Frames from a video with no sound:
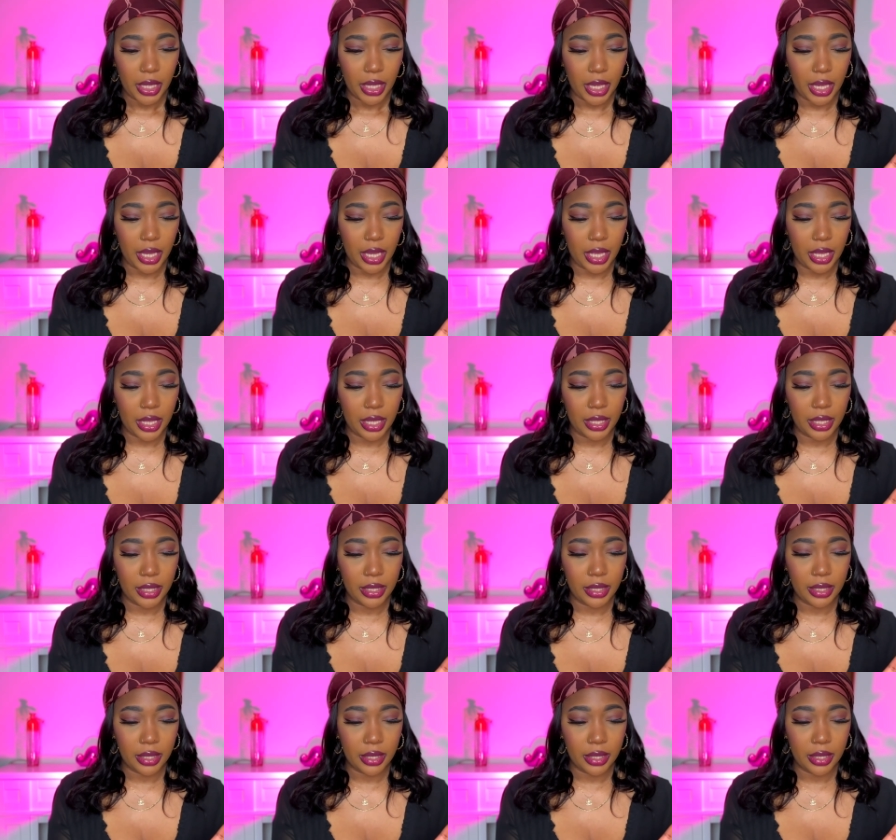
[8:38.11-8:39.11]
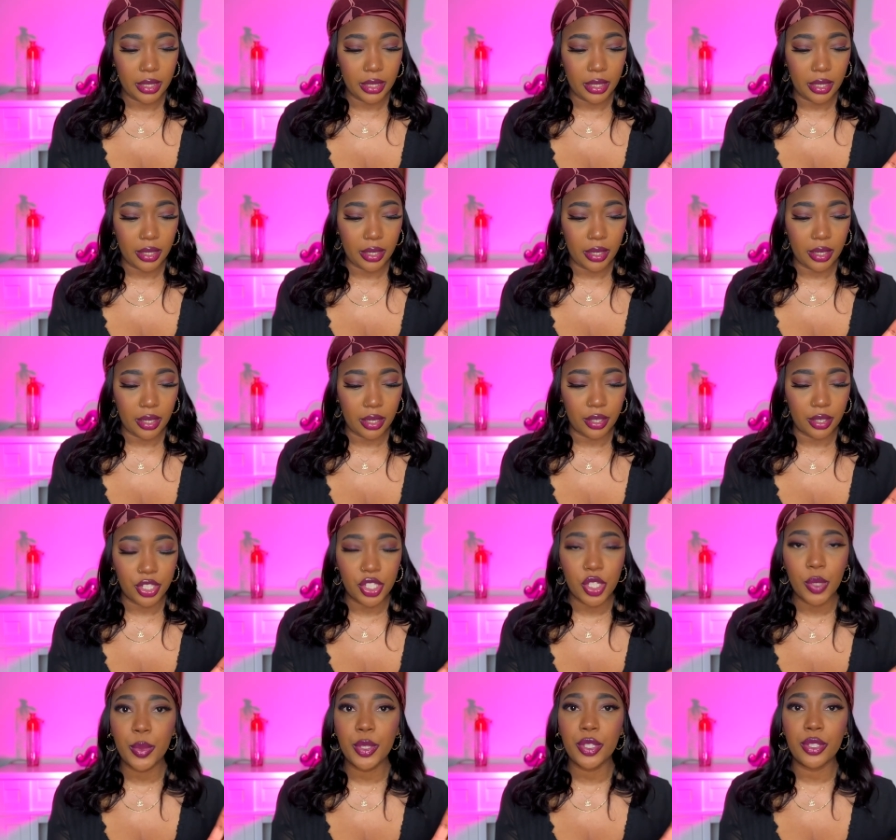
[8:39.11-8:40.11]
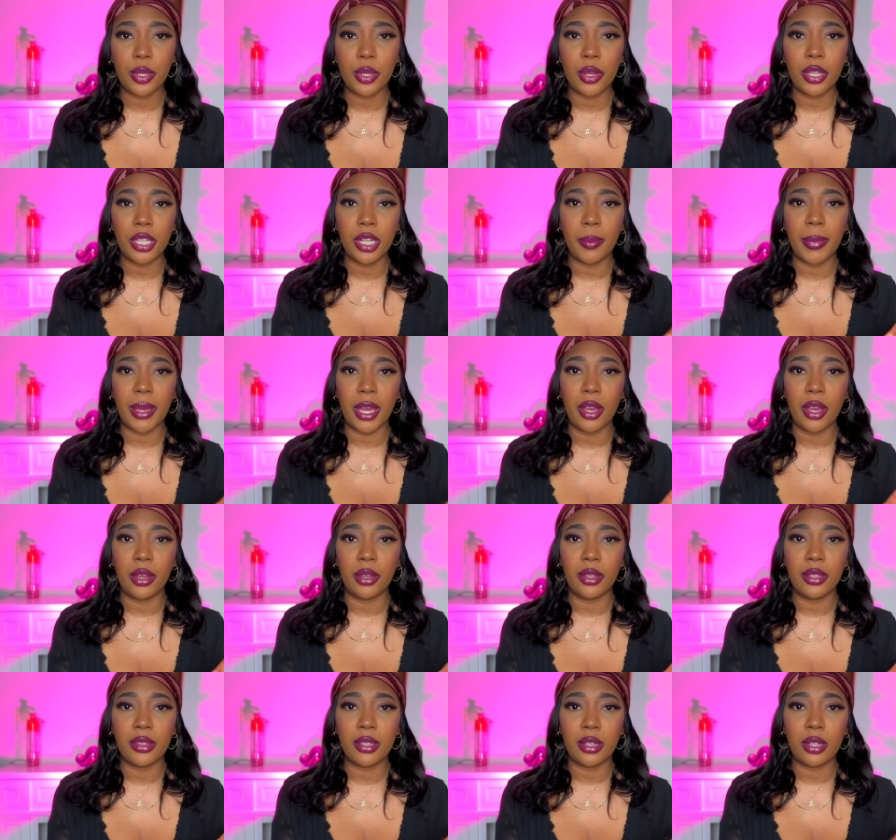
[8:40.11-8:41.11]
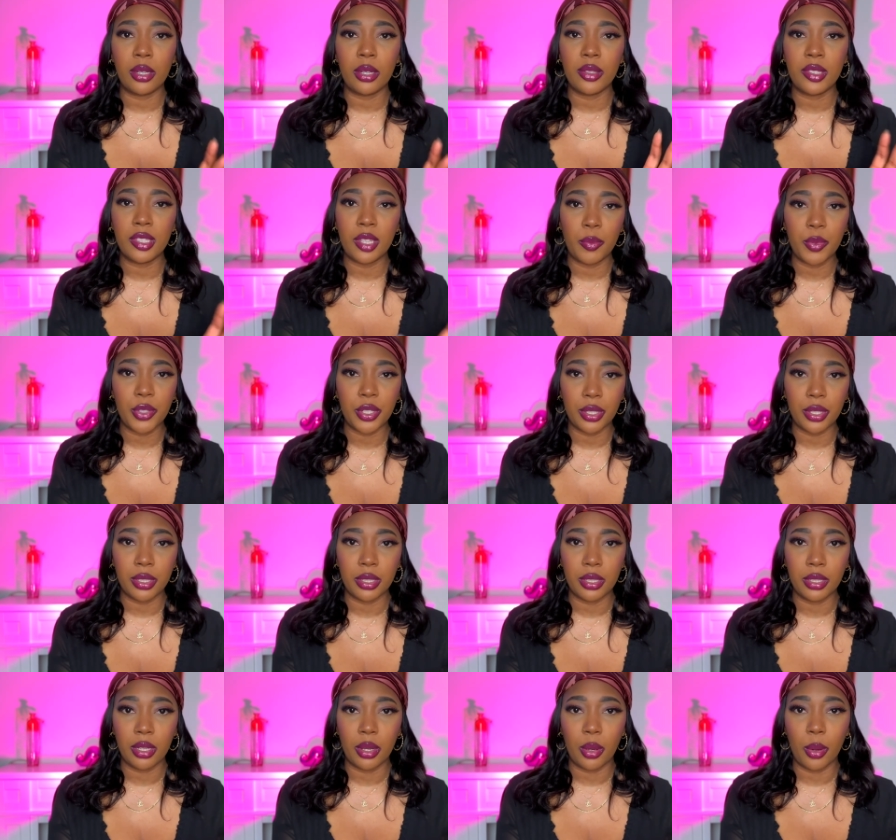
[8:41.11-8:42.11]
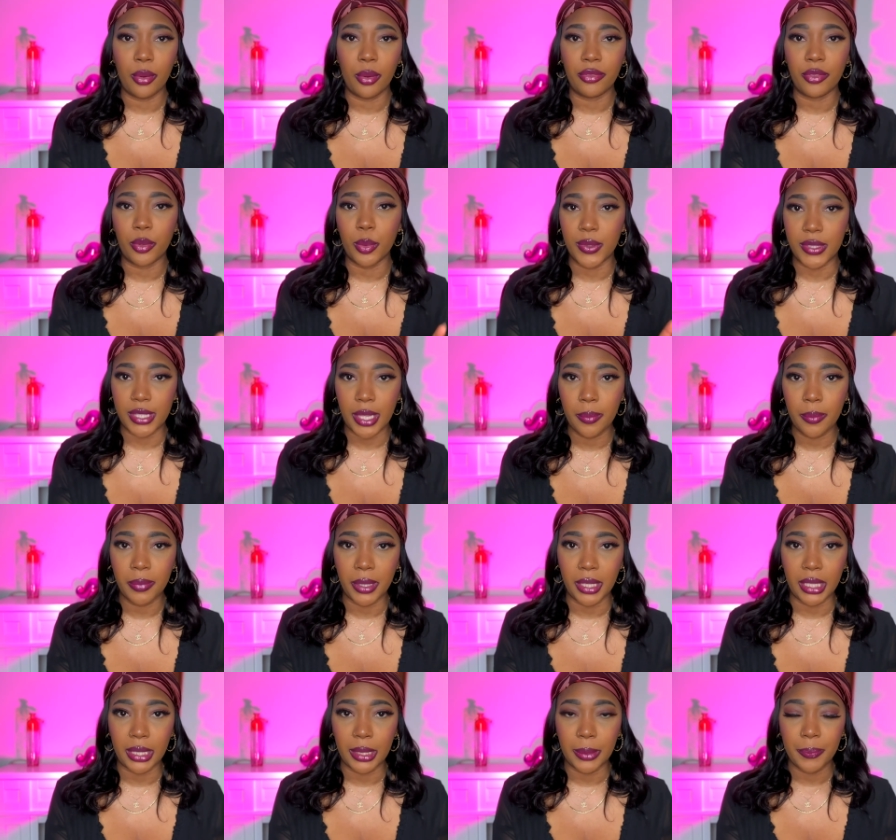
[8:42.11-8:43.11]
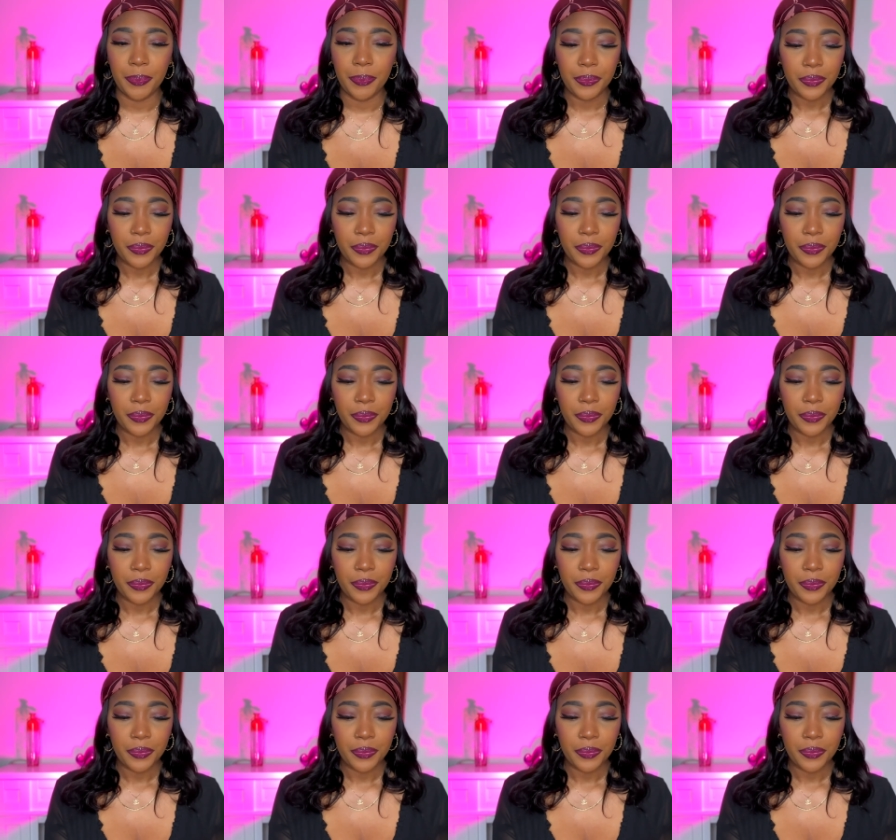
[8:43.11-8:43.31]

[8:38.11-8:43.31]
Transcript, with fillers: And uh, she was talking about the consumption of Ozempic.